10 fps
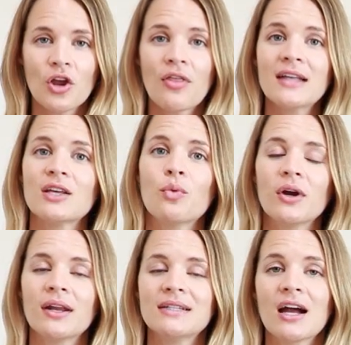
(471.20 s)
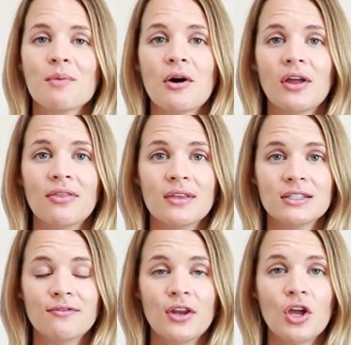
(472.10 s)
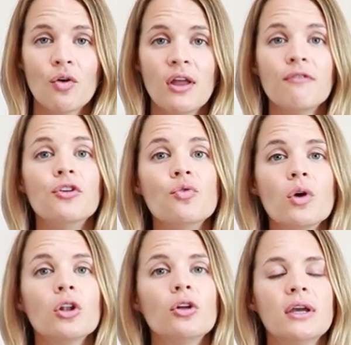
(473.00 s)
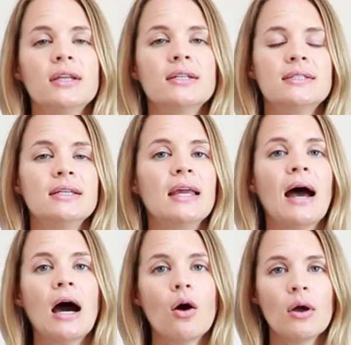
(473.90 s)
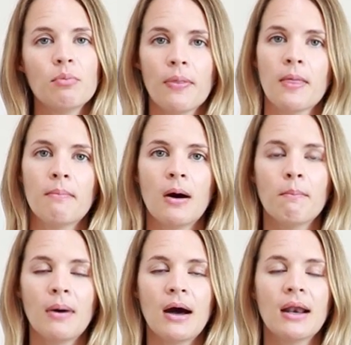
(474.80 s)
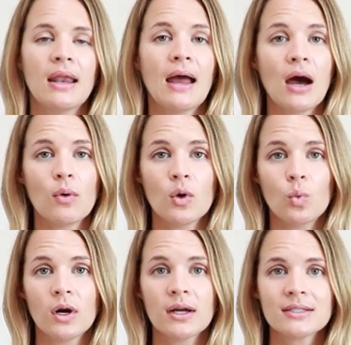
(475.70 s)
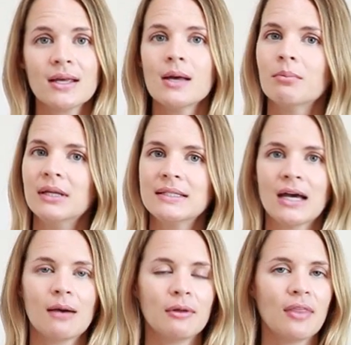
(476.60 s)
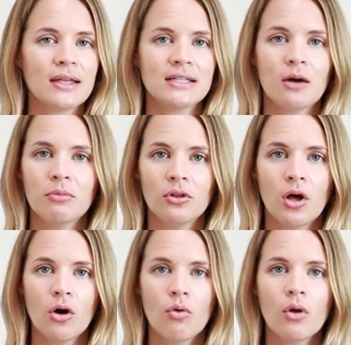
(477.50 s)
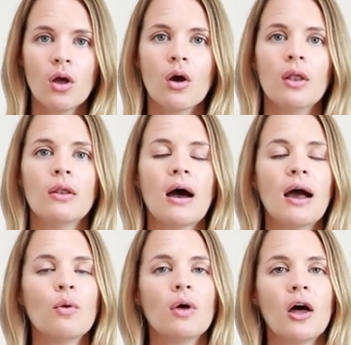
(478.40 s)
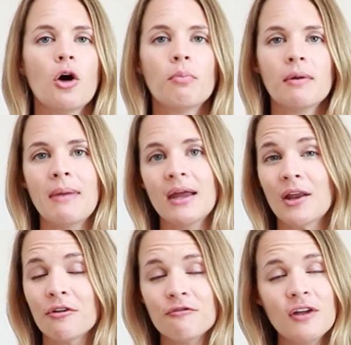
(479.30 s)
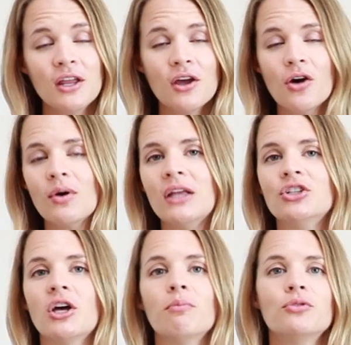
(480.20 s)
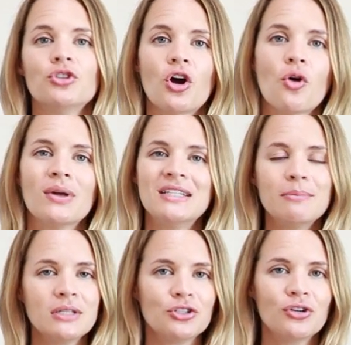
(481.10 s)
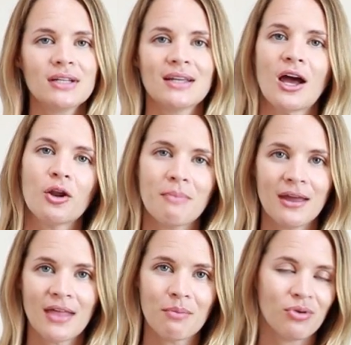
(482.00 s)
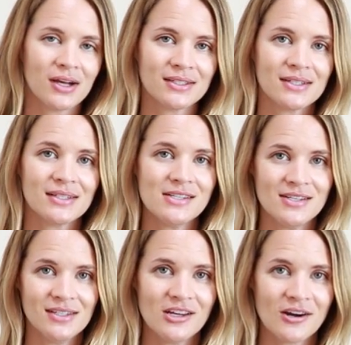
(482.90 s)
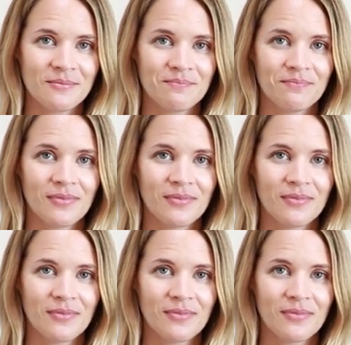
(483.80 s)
Now that's all we're going to talk about in this video. If you are looking to see how I put the pump on and how it works, please comment that down below, and I will help make another video and help show tips and tricks on how to make that process easier.